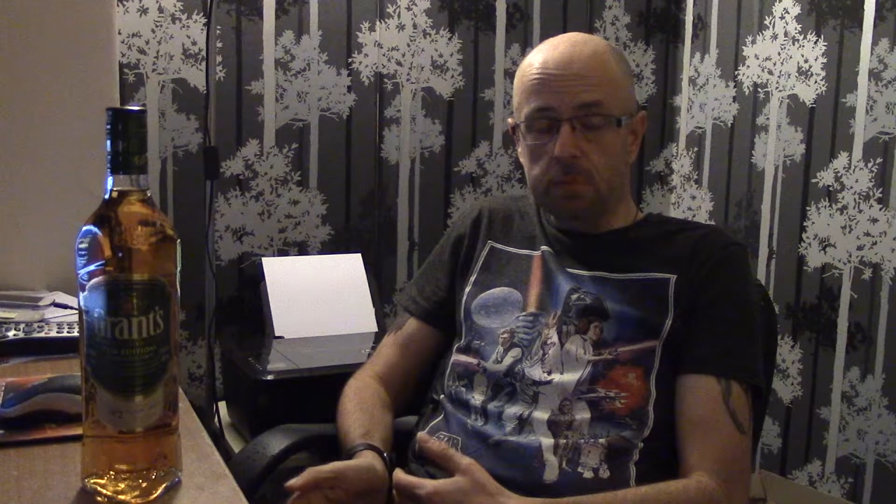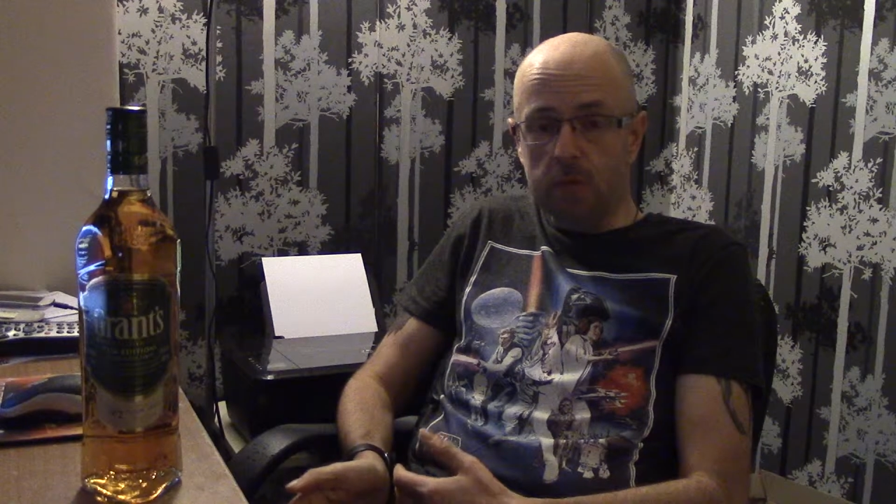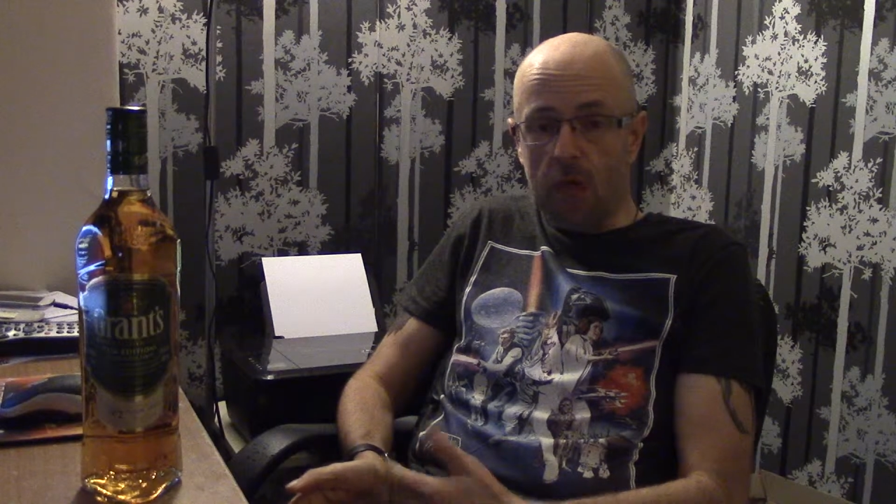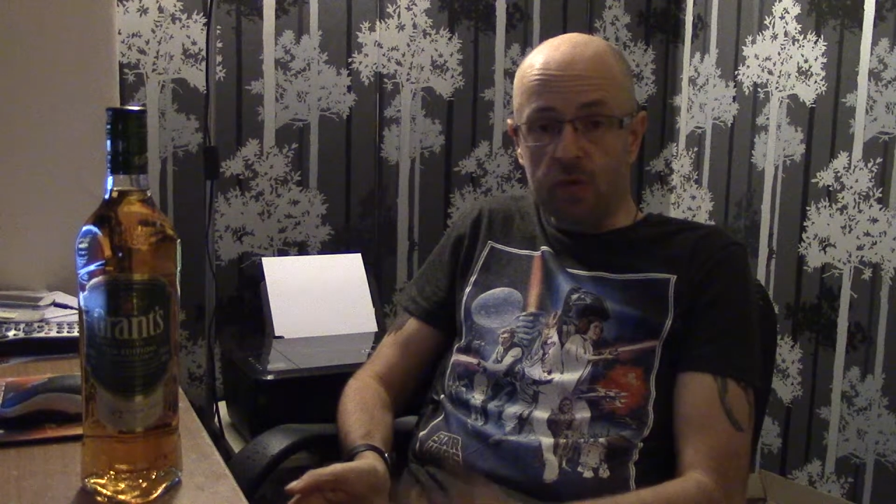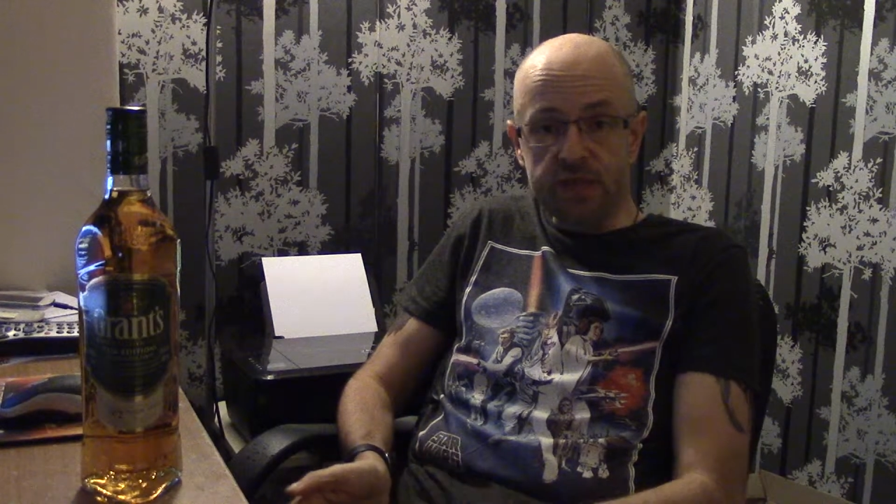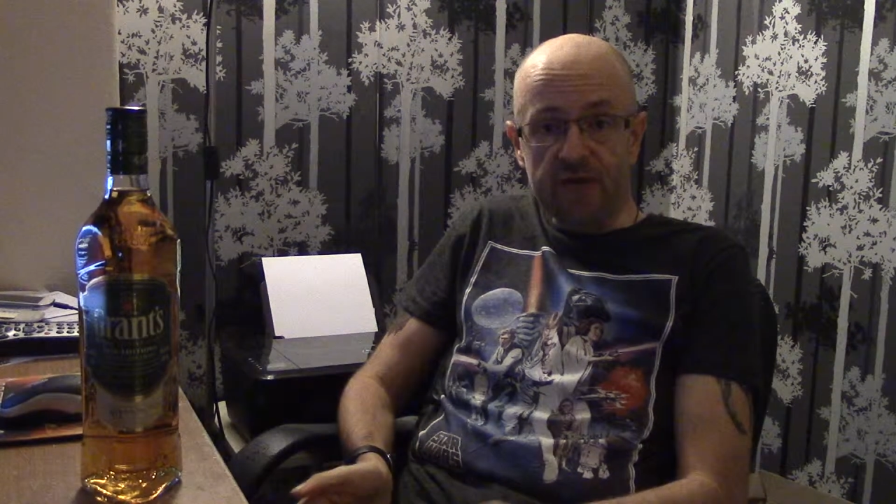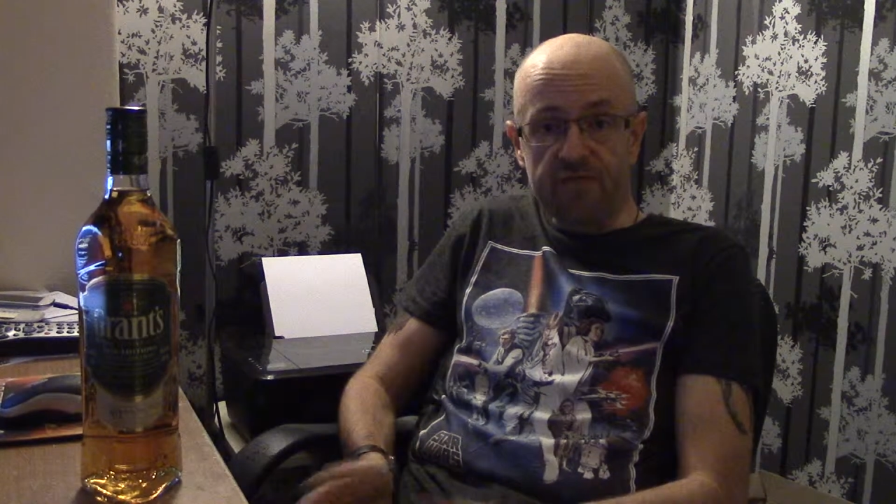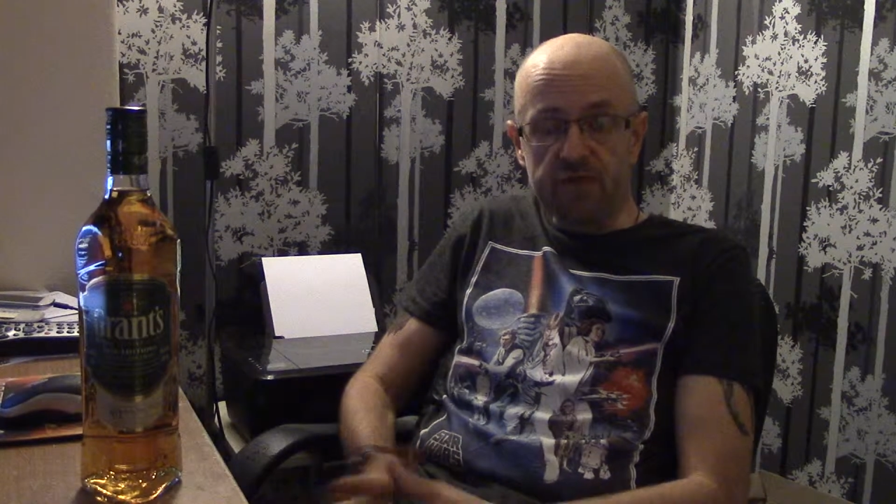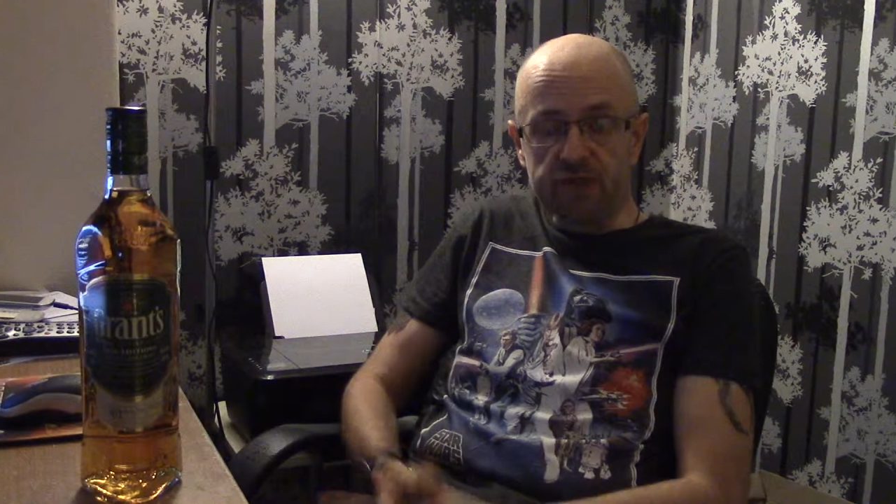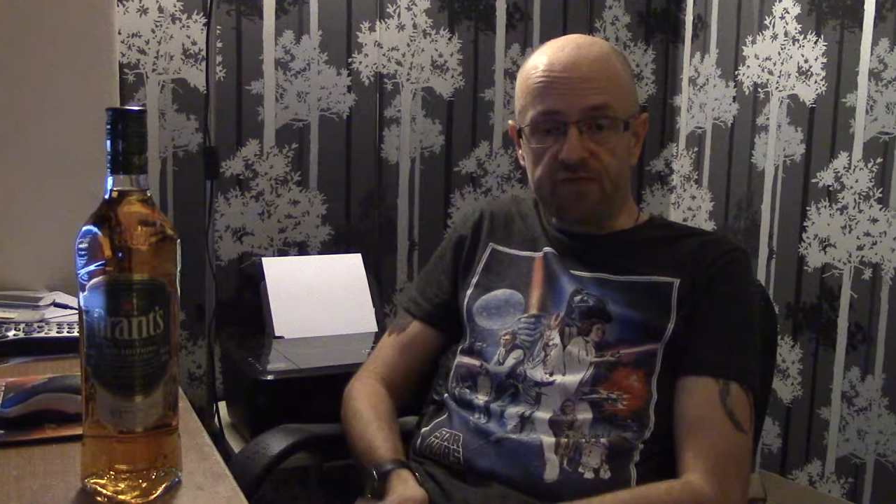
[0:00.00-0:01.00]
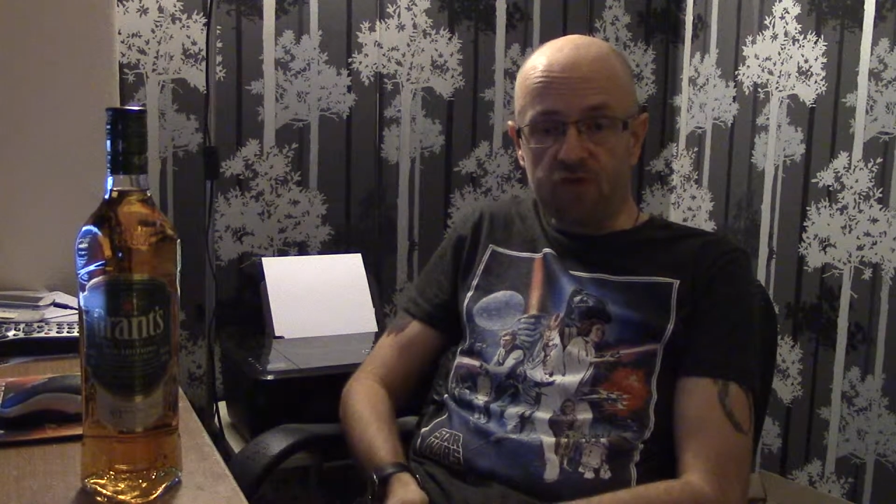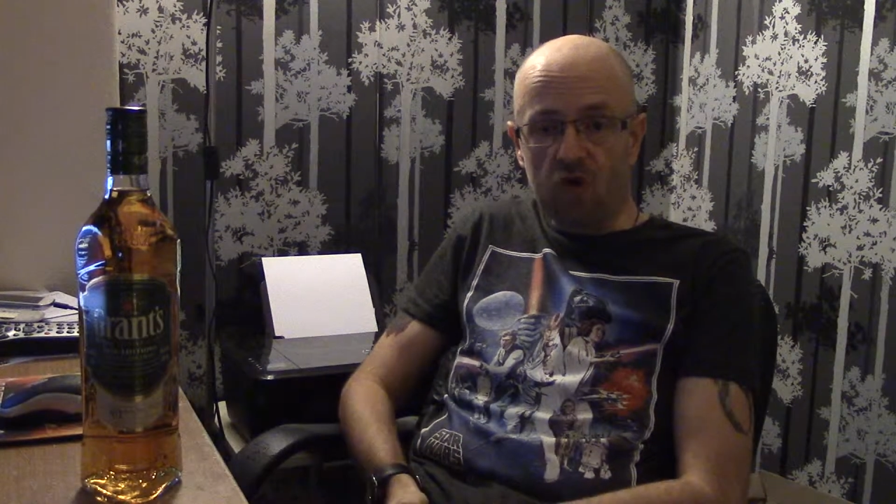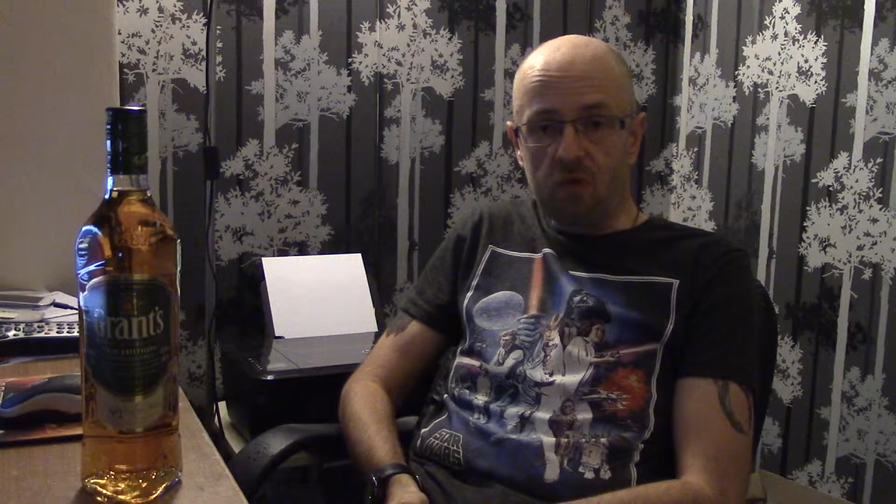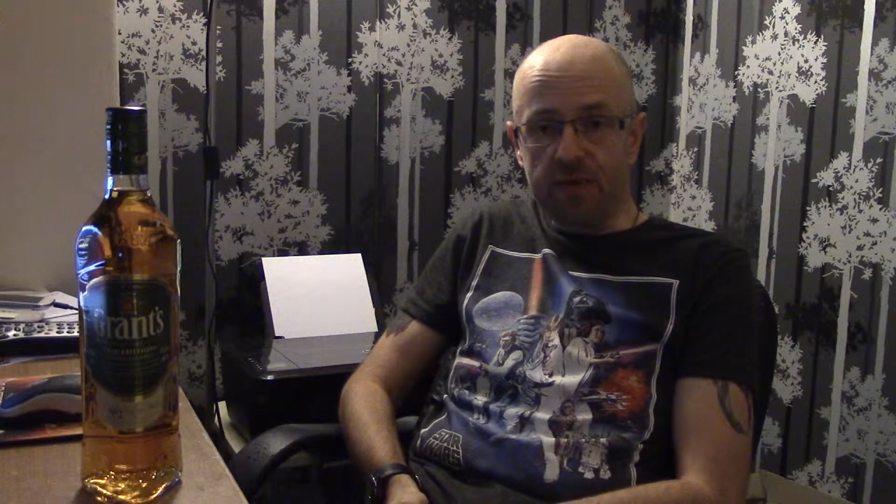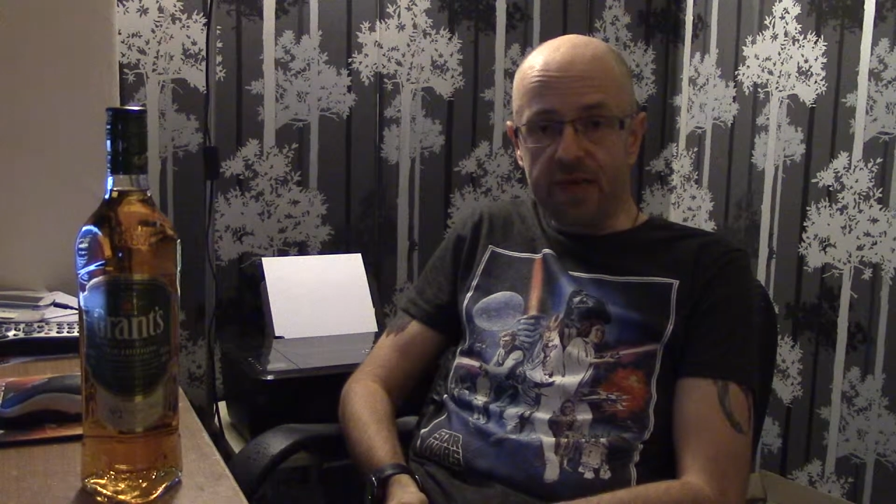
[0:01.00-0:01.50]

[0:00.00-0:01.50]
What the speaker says: it differs from